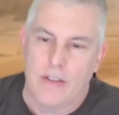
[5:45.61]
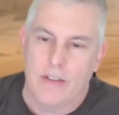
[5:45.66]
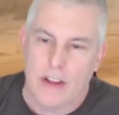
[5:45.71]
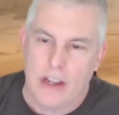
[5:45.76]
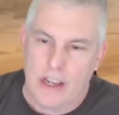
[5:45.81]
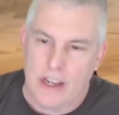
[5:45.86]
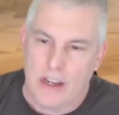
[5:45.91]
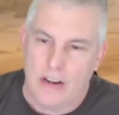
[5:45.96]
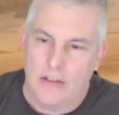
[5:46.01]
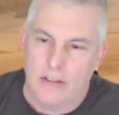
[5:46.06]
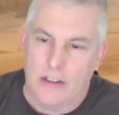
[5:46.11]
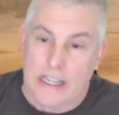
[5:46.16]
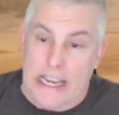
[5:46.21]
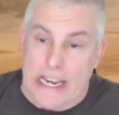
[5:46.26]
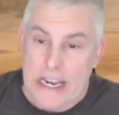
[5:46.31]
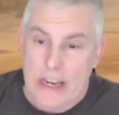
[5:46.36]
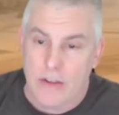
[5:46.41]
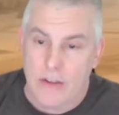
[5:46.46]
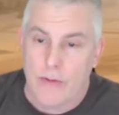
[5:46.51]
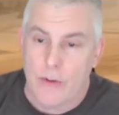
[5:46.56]
the
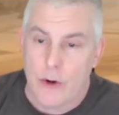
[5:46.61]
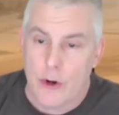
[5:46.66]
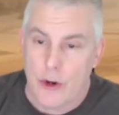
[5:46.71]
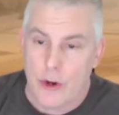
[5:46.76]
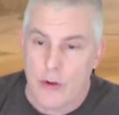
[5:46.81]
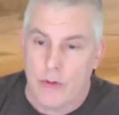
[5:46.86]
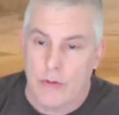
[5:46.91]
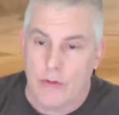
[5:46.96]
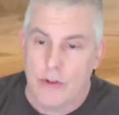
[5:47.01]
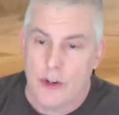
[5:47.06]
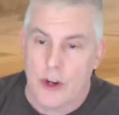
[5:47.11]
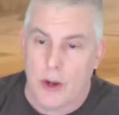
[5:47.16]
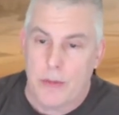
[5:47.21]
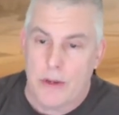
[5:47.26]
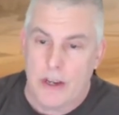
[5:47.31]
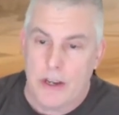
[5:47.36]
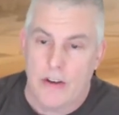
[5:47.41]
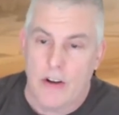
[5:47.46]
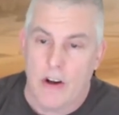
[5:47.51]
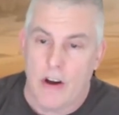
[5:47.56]
lead for Dune,
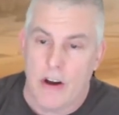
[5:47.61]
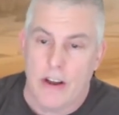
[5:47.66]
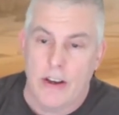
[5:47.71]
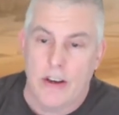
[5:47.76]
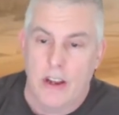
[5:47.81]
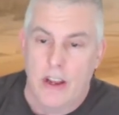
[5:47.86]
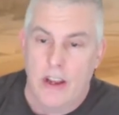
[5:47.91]
jumped in on,